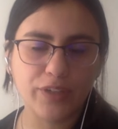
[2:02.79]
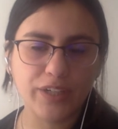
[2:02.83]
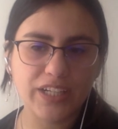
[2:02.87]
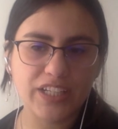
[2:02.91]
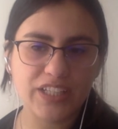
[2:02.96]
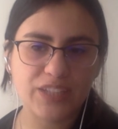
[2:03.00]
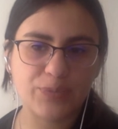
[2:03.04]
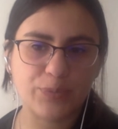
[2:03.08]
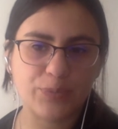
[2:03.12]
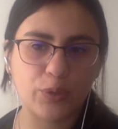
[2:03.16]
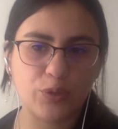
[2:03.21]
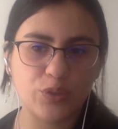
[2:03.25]

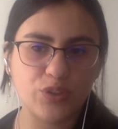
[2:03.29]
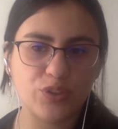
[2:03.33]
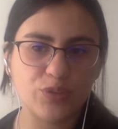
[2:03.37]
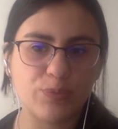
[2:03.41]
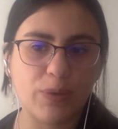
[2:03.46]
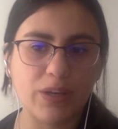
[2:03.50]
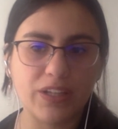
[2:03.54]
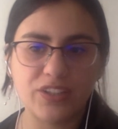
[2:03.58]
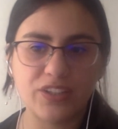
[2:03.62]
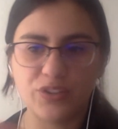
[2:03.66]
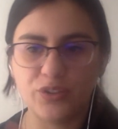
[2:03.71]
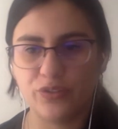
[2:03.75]
is produced
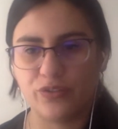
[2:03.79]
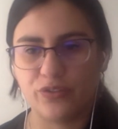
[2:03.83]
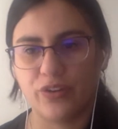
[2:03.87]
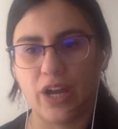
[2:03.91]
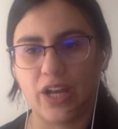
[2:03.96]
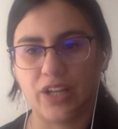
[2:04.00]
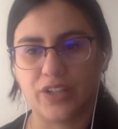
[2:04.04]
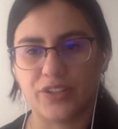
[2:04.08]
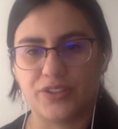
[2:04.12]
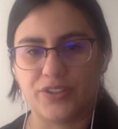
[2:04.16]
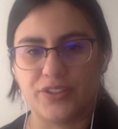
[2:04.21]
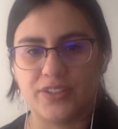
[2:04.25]
by 2
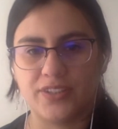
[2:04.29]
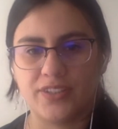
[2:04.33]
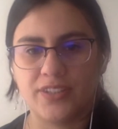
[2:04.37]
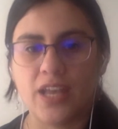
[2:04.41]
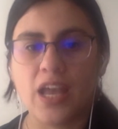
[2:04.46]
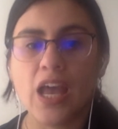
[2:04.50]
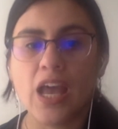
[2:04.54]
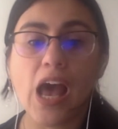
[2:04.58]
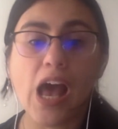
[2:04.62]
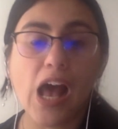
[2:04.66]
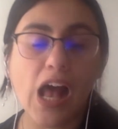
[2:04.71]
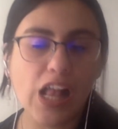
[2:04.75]
factors,
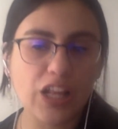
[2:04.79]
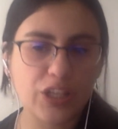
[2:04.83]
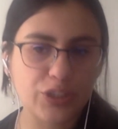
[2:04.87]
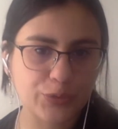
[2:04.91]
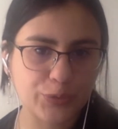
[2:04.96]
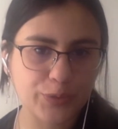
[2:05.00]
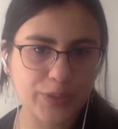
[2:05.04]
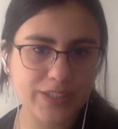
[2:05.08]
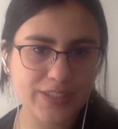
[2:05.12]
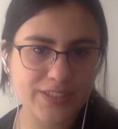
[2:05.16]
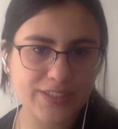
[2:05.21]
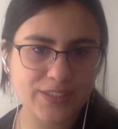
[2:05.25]

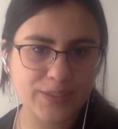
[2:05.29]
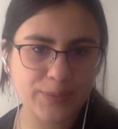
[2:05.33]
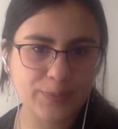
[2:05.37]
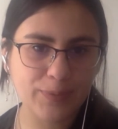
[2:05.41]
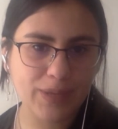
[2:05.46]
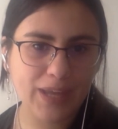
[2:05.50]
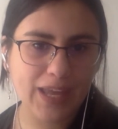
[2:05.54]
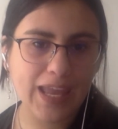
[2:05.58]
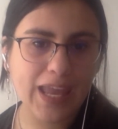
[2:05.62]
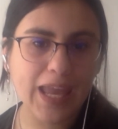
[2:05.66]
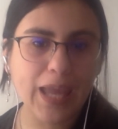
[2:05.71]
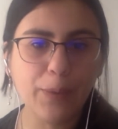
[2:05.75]

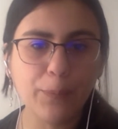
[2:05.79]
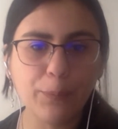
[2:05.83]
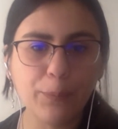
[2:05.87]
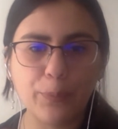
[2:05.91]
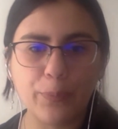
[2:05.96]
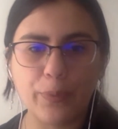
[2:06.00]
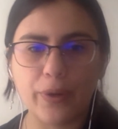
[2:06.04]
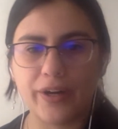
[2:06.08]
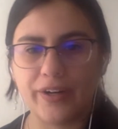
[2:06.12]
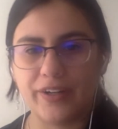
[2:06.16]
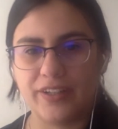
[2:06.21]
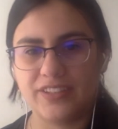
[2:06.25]
altruism and
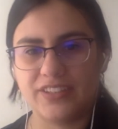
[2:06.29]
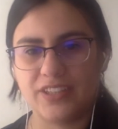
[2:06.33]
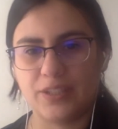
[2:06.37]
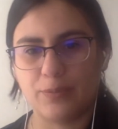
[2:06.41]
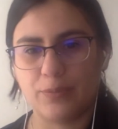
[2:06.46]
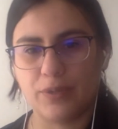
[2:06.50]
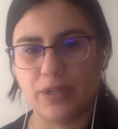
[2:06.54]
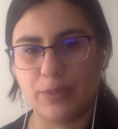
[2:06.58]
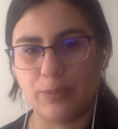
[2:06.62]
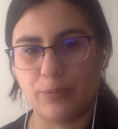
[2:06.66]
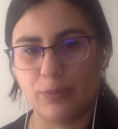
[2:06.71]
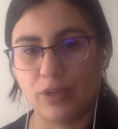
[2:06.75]
parental
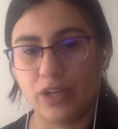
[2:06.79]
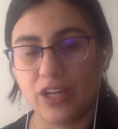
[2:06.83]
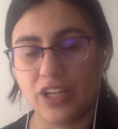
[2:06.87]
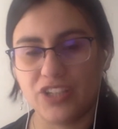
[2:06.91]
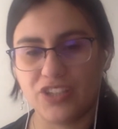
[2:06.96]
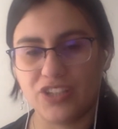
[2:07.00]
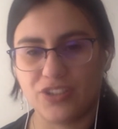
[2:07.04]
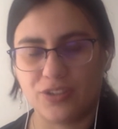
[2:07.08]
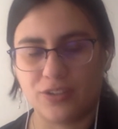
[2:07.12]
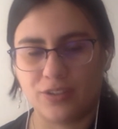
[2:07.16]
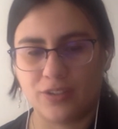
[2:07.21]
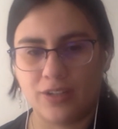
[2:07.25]

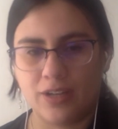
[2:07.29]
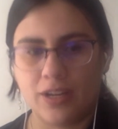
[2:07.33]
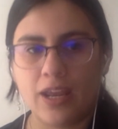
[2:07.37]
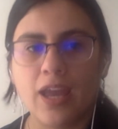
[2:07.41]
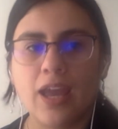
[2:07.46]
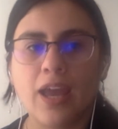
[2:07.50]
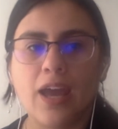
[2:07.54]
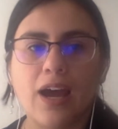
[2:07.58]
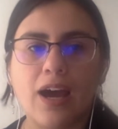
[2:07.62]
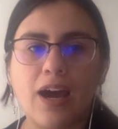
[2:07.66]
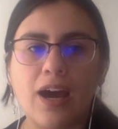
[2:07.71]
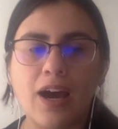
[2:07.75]
manipulation.
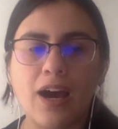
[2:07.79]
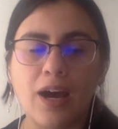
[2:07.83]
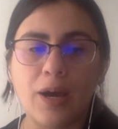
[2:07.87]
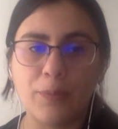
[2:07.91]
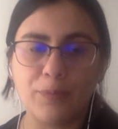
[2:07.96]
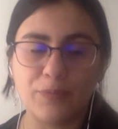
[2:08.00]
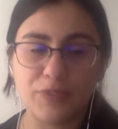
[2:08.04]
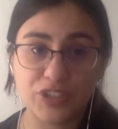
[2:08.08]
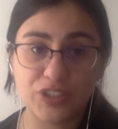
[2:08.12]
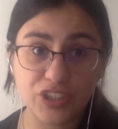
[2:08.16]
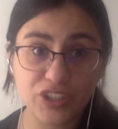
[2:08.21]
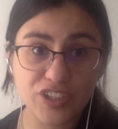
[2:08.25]

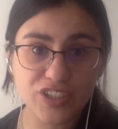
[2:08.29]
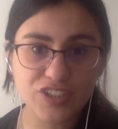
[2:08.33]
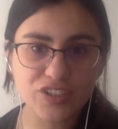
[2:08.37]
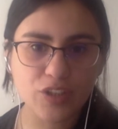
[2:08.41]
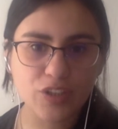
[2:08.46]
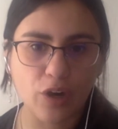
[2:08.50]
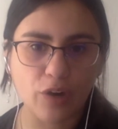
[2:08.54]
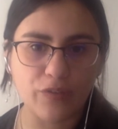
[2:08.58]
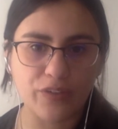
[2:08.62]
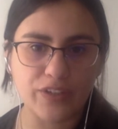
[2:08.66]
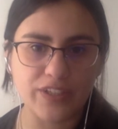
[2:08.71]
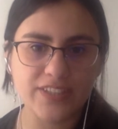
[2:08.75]
She
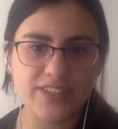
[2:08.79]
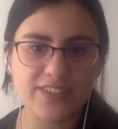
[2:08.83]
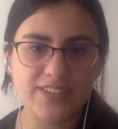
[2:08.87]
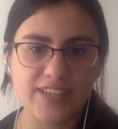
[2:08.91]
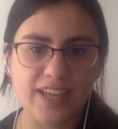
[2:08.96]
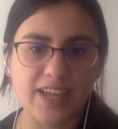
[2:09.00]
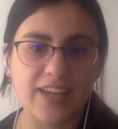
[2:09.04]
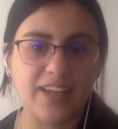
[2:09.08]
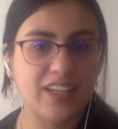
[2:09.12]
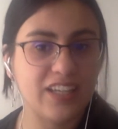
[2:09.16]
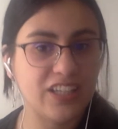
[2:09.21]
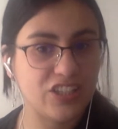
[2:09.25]
discovers
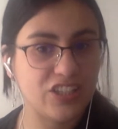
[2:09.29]
that in